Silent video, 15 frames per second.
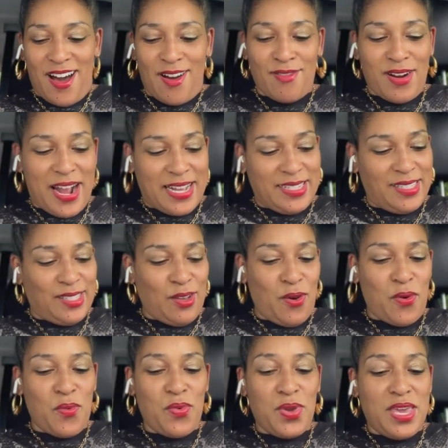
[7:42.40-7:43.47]
All right.
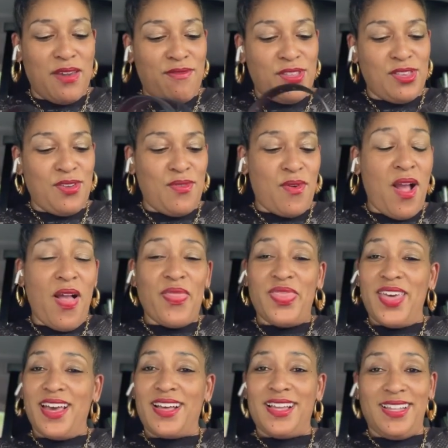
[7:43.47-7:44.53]
So we're giving you
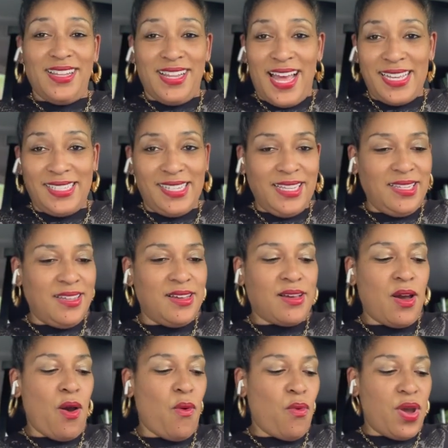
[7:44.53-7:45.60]
the classy look
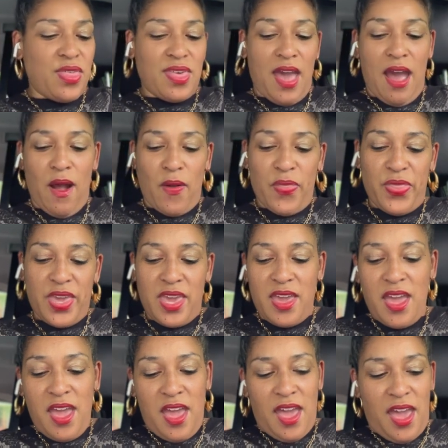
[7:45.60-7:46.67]
without the
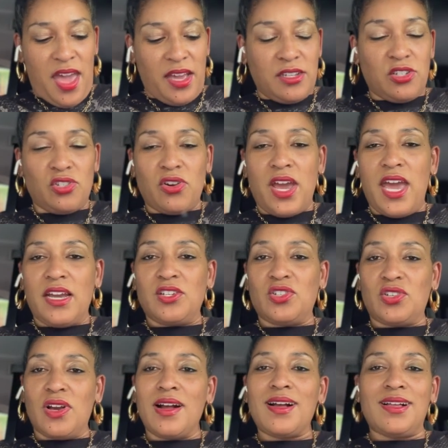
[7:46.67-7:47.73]
extra,
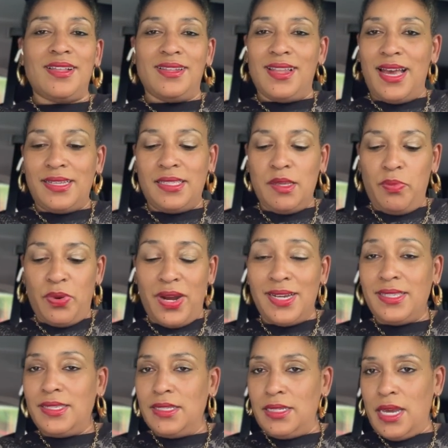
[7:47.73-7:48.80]
extra classy
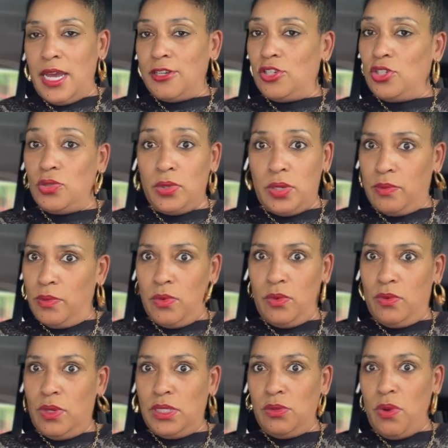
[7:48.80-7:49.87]
price attached to it.
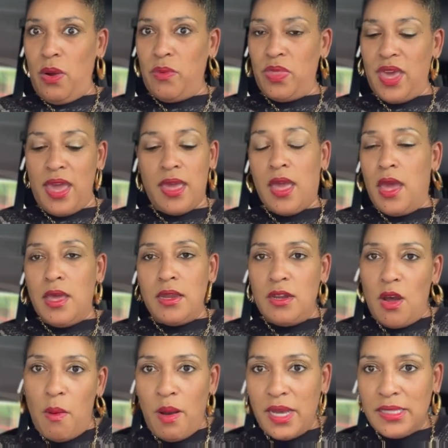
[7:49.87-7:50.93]
What's wrong with that?
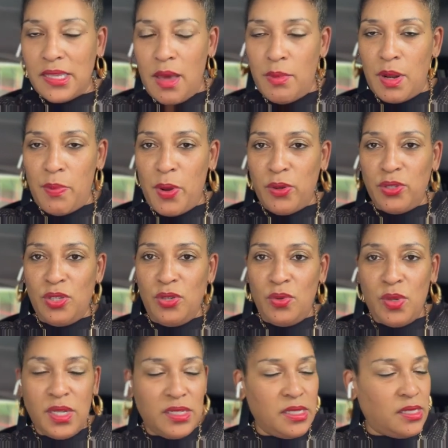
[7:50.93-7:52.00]
Nobody's coming up on you
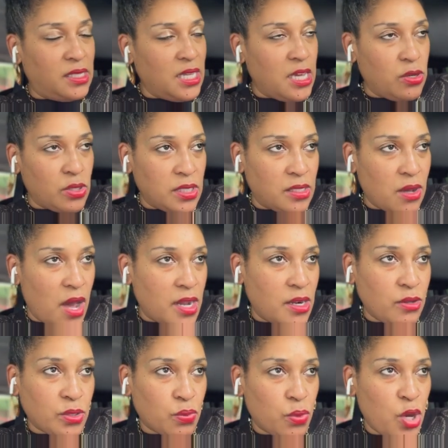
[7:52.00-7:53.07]
to see Crystle. Are
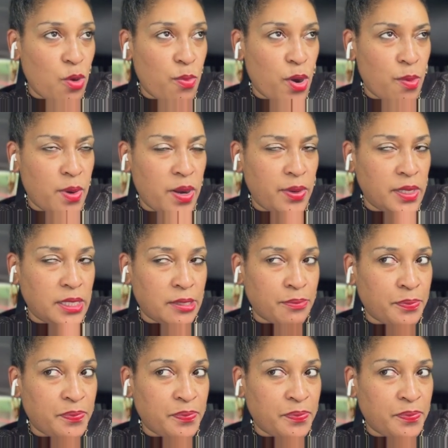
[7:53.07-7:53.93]
those real Burberries?